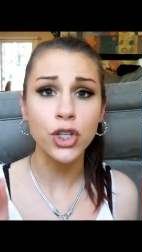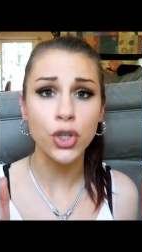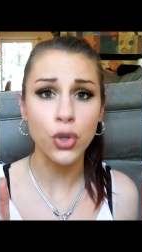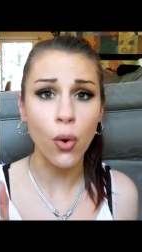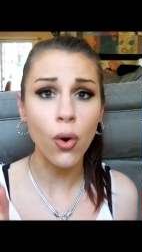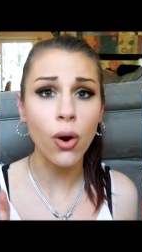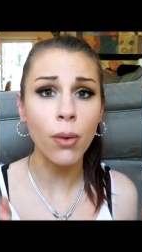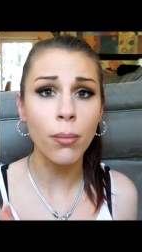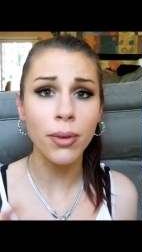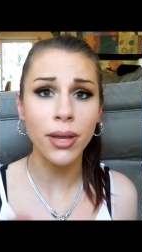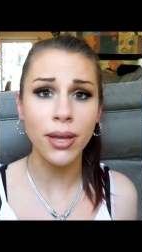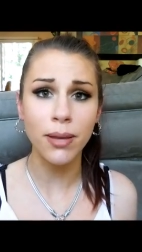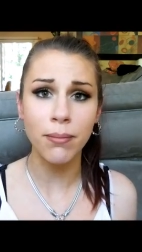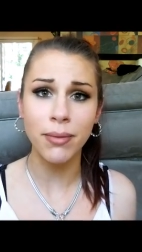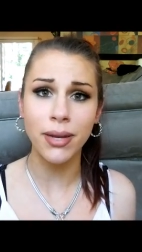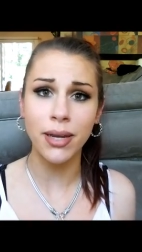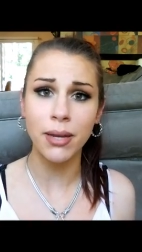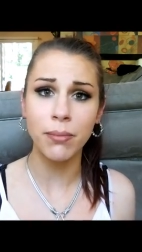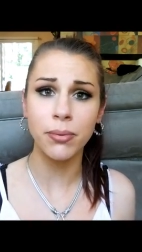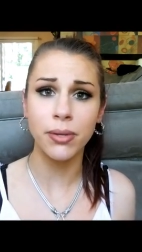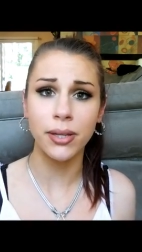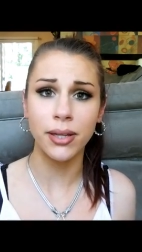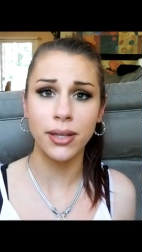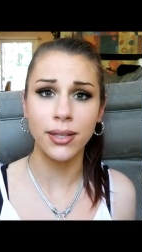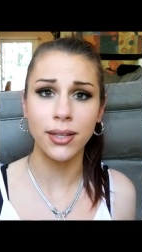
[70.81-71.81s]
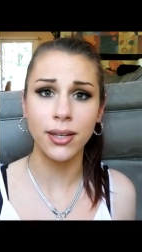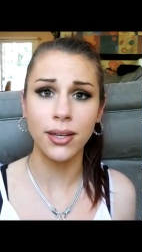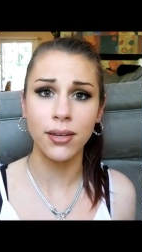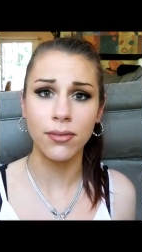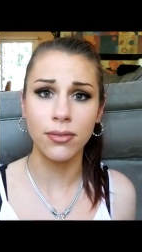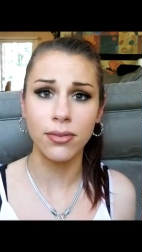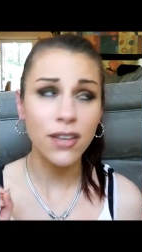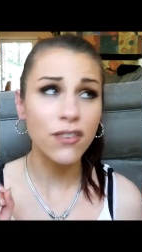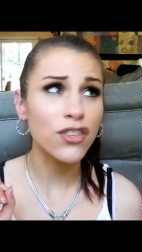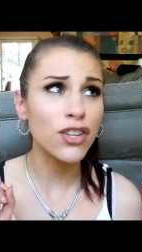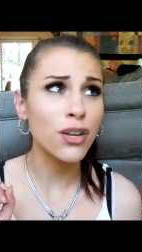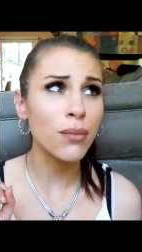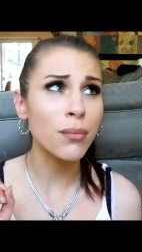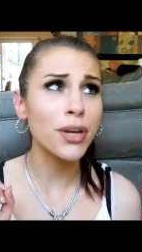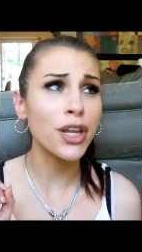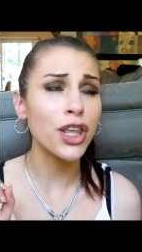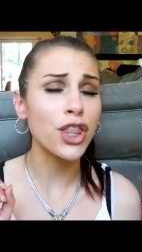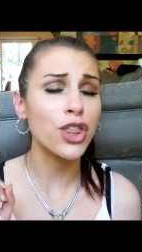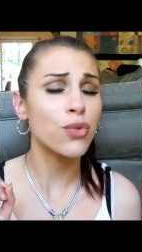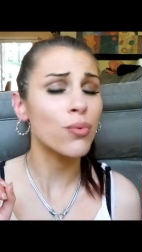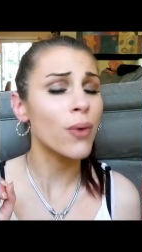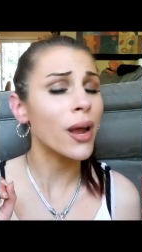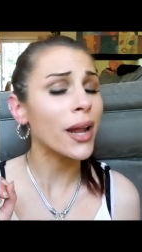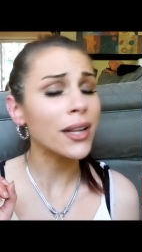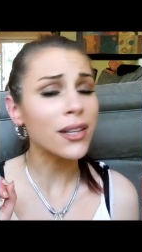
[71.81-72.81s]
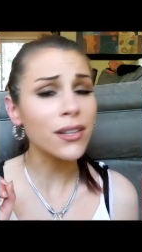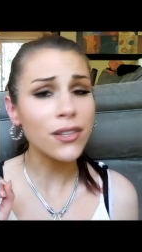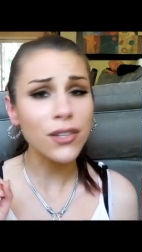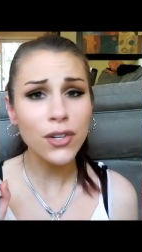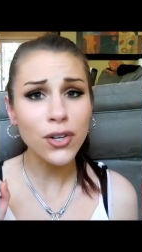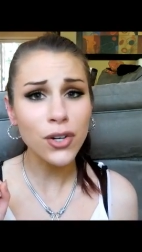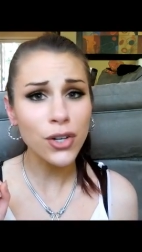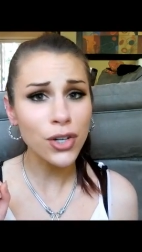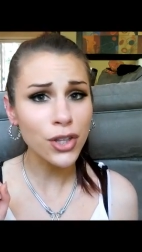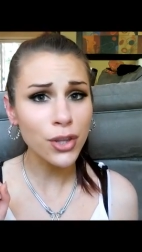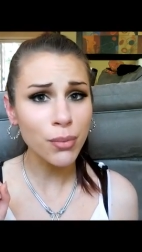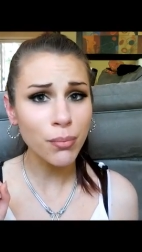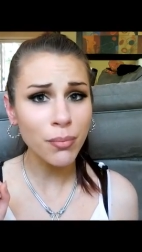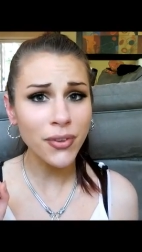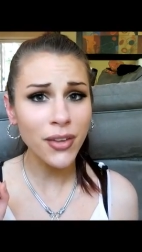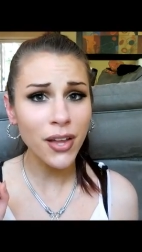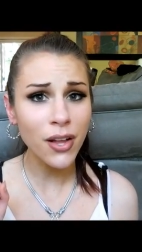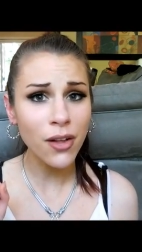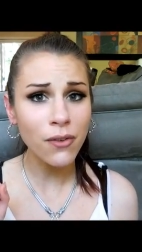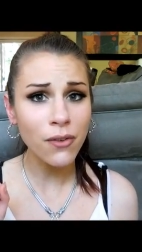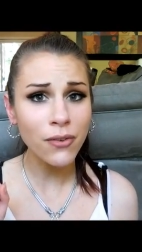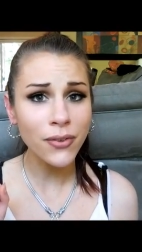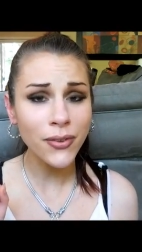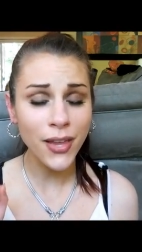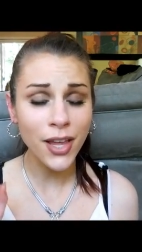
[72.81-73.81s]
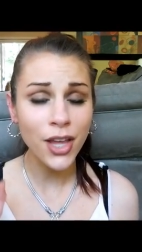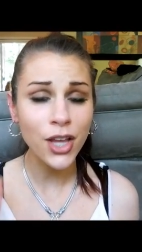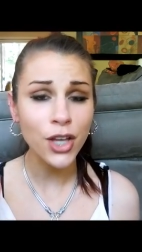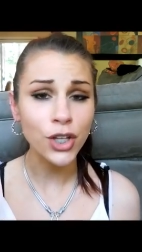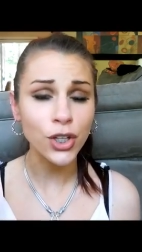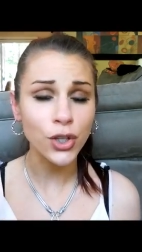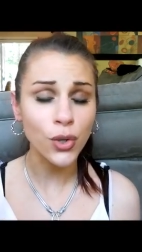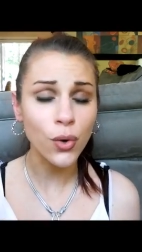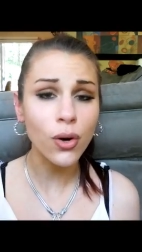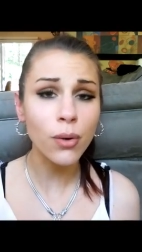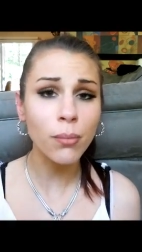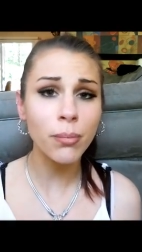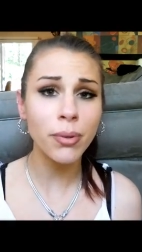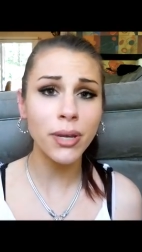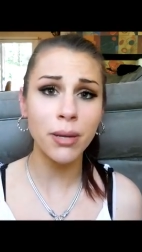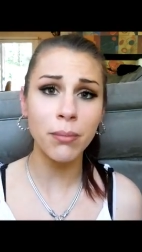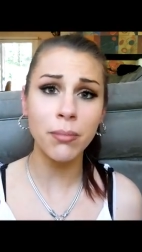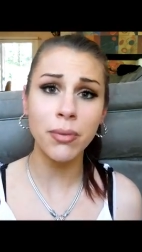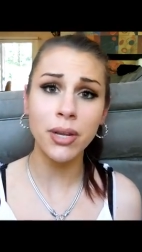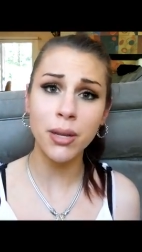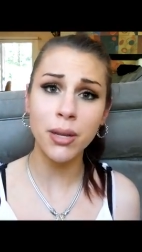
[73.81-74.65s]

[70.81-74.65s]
You're being manipulative. If somebody threatens to hurt themselves, you're being